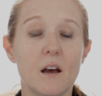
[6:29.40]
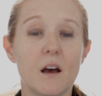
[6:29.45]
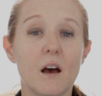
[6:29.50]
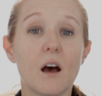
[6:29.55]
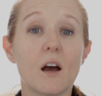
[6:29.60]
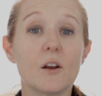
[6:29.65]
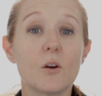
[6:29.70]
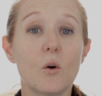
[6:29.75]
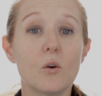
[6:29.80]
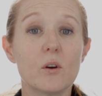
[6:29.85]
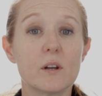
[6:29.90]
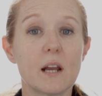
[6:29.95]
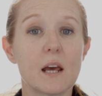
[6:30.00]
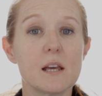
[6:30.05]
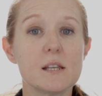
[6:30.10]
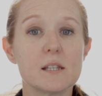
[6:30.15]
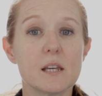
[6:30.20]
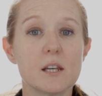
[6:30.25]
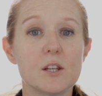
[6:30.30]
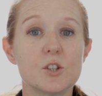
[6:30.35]
An
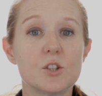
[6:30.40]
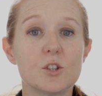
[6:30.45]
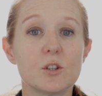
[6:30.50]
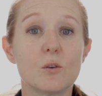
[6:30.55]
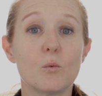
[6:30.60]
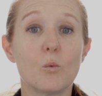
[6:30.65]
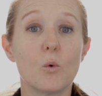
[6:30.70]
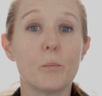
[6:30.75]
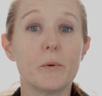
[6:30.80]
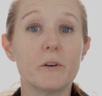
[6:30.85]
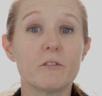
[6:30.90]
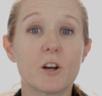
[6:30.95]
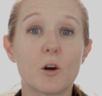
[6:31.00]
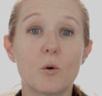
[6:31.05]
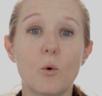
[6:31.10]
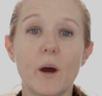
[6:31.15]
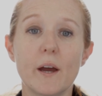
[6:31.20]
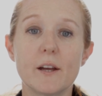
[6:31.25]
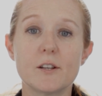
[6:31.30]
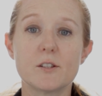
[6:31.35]
organisation will be
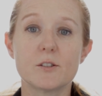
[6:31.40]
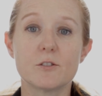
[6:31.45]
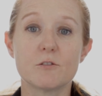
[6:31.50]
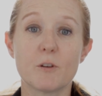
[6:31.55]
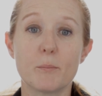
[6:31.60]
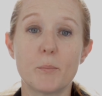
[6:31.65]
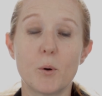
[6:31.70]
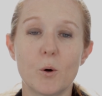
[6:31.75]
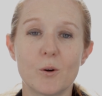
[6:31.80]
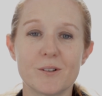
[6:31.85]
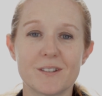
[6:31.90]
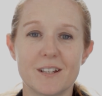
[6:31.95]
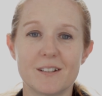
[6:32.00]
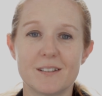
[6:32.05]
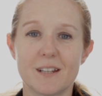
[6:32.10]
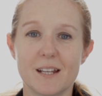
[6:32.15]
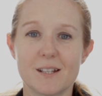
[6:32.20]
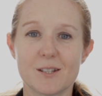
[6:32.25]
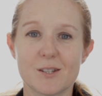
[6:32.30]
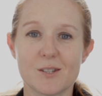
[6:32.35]
required to report a
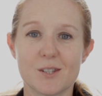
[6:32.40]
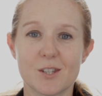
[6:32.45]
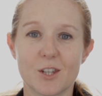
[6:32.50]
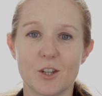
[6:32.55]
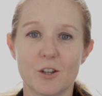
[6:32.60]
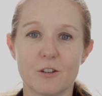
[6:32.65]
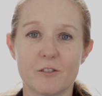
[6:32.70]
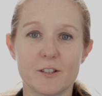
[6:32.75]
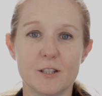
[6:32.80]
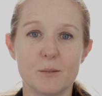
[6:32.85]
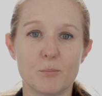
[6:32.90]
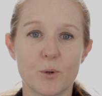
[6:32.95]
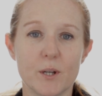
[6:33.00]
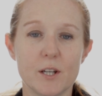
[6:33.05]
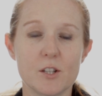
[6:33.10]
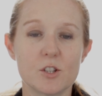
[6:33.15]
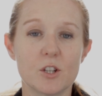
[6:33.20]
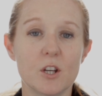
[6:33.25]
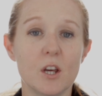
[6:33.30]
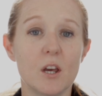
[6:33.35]
data security
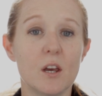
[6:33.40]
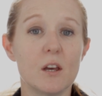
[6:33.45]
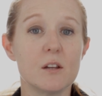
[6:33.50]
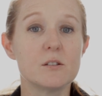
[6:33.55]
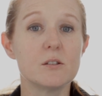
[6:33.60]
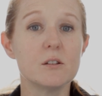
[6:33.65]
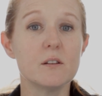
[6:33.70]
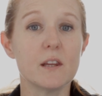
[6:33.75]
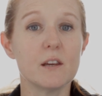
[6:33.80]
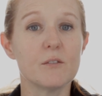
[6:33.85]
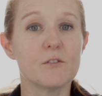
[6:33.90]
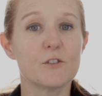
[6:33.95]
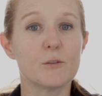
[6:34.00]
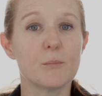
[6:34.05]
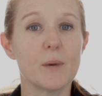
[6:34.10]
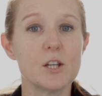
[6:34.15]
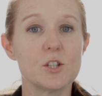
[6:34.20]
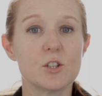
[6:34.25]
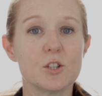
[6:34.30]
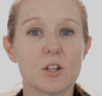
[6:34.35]
breach to the
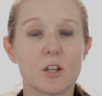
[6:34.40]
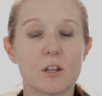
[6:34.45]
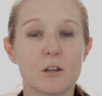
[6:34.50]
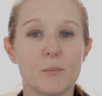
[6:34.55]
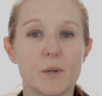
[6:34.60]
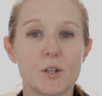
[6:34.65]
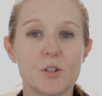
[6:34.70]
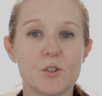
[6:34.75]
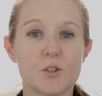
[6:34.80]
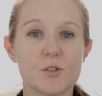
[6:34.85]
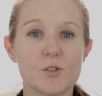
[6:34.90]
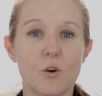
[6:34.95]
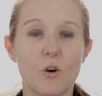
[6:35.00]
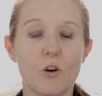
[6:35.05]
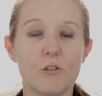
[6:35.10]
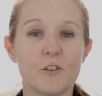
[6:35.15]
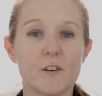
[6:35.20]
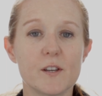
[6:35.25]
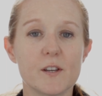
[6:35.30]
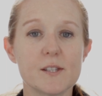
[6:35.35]
Information Commissioner's
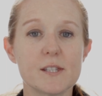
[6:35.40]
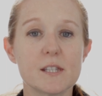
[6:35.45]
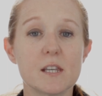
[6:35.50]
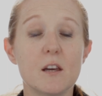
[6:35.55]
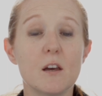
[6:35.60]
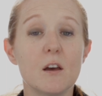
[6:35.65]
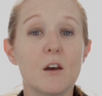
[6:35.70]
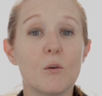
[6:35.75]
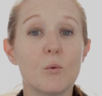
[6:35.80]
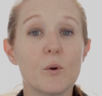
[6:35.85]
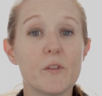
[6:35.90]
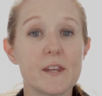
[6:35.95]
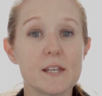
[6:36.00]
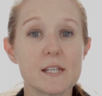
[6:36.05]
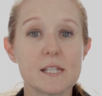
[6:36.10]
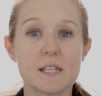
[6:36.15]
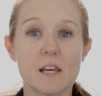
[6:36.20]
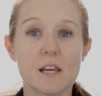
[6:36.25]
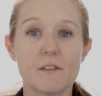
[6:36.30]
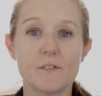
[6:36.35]
Office within
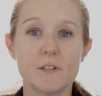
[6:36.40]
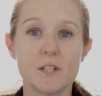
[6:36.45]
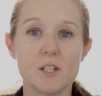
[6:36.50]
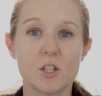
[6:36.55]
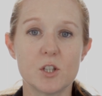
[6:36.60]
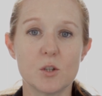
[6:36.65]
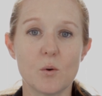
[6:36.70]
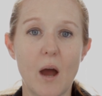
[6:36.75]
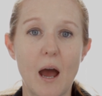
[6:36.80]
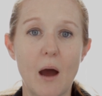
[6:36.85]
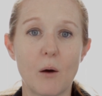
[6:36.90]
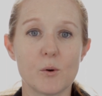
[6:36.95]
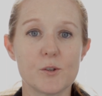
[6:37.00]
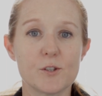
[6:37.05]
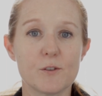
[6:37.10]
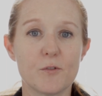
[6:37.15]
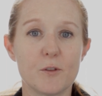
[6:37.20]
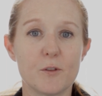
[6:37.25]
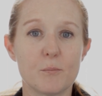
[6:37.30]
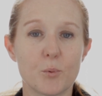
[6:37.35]
72
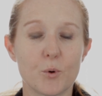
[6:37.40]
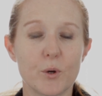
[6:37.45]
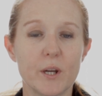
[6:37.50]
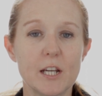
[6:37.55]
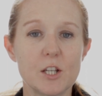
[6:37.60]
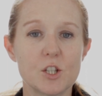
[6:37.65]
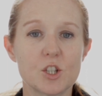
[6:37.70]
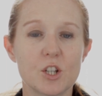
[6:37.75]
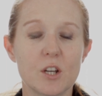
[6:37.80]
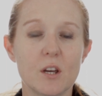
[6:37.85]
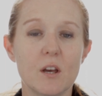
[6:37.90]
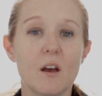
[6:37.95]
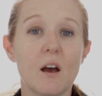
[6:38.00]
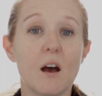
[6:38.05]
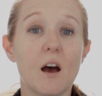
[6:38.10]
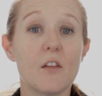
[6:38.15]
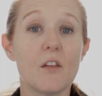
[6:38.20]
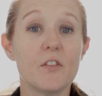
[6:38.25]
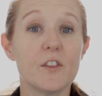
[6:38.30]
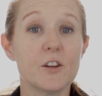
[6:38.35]
hours of the breach,
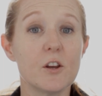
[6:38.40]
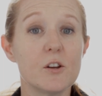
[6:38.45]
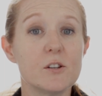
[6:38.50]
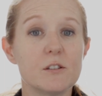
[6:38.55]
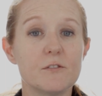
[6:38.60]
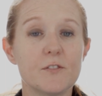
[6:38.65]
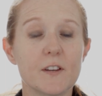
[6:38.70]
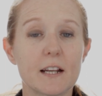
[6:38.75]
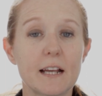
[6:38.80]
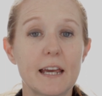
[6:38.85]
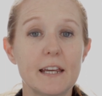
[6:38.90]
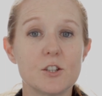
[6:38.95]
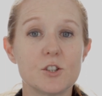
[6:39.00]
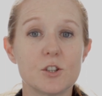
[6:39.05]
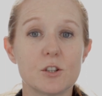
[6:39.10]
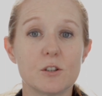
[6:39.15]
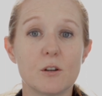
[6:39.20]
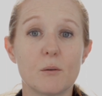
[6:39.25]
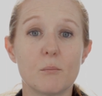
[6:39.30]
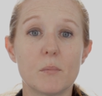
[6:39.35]
and the
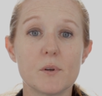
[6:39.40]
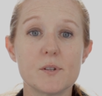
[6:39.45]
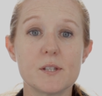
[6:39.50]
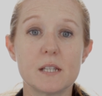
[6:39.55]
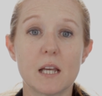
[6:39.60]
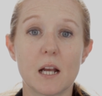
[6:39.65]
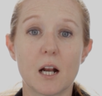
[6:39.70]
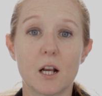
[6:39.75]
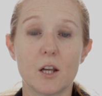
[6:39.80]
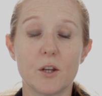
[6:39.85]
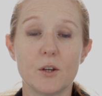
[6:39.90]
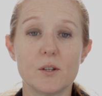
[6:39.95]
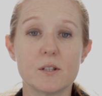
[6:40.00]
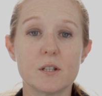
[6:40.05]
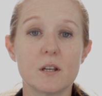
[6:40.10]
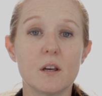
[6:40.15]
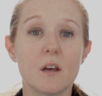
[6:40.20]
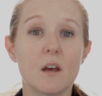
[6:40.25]
notification must include